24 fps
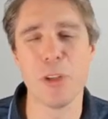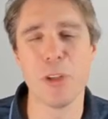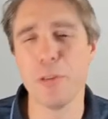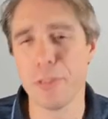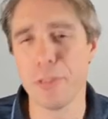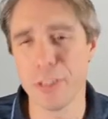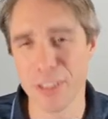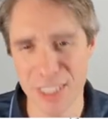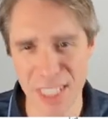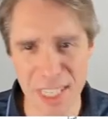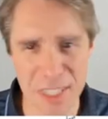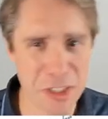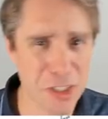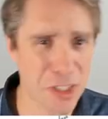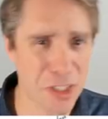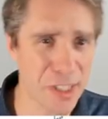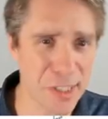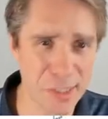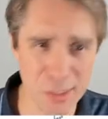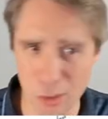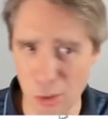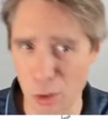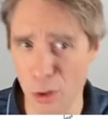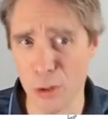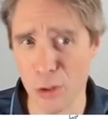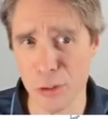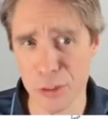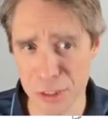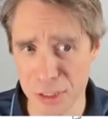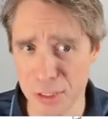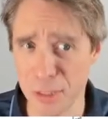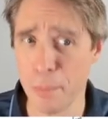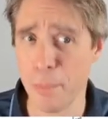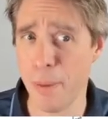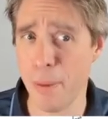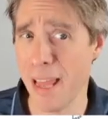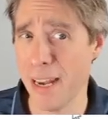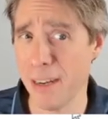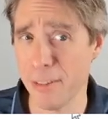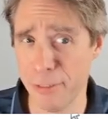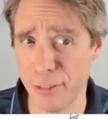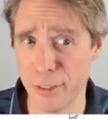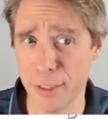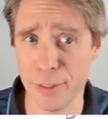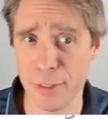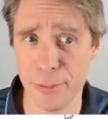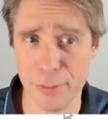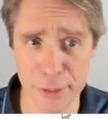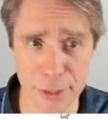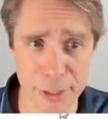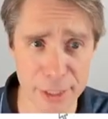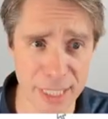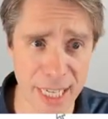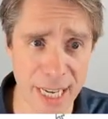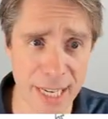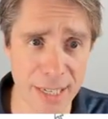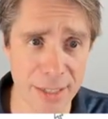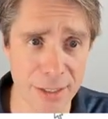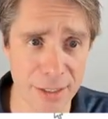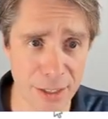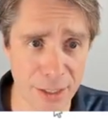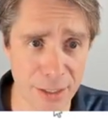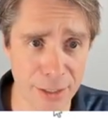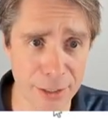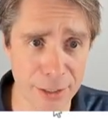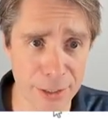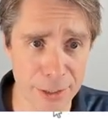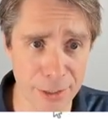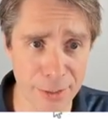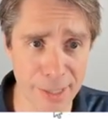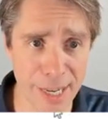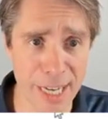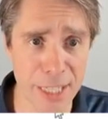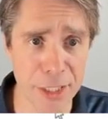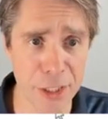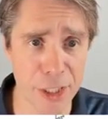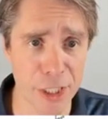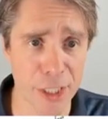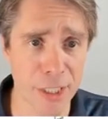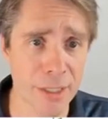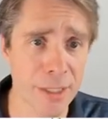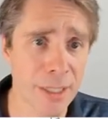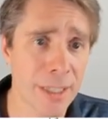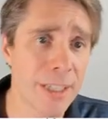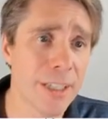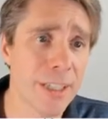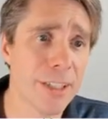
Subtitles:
you've essentially lost the benefit of your $10 donation.